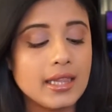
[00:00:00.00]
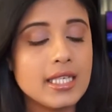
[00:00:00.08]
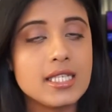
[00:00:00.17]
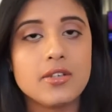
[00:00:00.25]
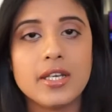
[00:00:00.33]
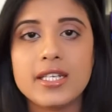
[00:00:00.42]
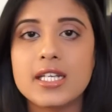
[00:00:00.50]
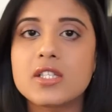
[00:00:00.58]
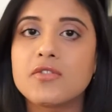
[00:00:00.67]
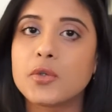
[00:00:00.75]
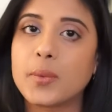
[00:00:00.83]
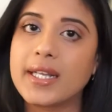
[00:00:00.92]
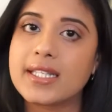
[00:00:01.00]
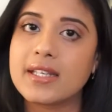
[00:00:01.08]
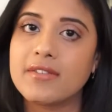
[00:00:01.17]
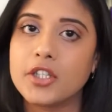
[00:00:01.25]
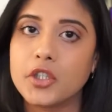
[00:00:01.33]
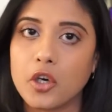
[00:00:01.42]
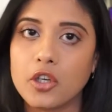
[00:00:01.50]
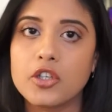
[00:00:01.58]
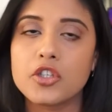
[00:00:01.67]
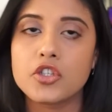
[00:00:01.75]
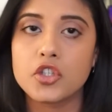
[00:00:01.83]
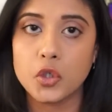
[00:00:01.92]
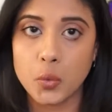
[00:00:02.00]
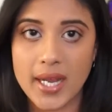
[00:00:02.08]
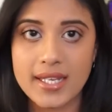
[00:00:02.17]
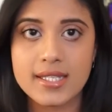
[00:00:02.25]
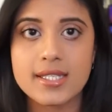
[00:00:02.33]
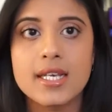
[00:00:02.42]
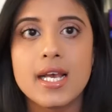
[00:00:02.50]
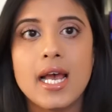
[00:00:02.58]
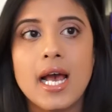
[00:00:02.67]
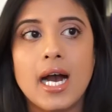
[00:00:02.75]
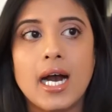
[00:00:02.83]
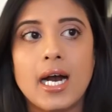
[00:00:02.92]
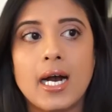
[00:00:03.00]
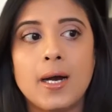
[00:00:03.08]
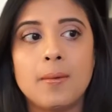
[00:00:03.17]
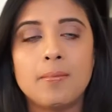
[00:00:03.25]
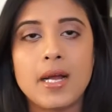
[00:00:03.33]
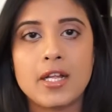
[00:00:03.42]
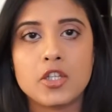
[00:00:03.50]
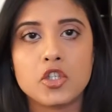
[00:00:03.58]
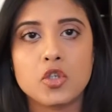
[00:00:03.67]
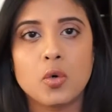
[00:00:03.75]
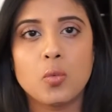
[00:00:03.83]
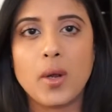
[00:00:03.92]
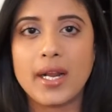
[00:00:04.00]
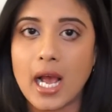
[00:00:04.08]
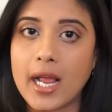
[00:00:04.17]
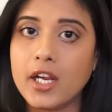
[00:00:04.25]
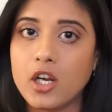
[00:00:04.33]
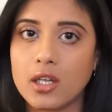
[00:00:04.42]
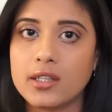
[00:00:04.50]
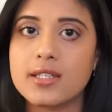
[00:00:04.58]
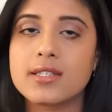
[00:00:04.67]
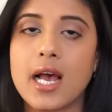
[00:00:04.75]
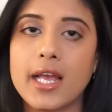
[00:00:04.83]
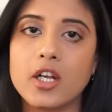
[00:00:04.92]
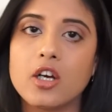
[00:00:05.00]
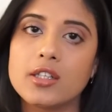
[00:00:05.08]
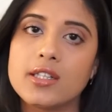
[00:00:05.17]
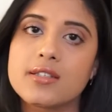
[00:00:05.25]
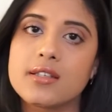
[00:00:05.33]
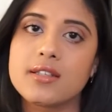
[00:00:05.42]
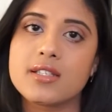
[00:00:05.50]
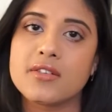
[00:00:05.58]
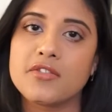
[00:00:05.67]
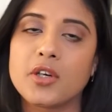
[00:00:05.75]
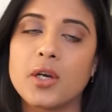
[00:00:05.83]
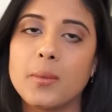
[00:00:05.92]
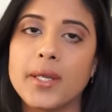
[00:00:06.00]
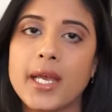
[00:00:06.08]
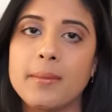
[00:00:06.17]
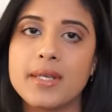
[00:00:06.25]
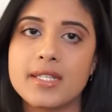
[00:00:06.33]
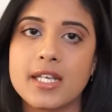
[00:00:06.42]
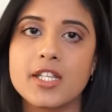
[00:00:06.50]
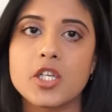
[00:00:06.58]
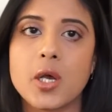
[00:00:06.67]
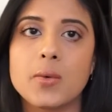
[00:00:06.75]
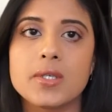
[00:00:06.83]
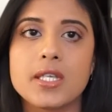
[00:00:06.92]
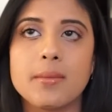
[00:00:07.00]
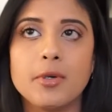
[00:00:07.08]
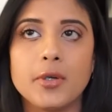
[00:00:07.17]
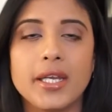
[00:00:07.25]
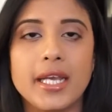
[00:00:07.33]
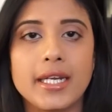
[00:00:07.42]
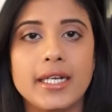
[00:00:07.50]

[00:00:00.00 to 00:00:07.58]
This retails for $27 US. And so when I got this in the Sephora VIP sale, so I was able to get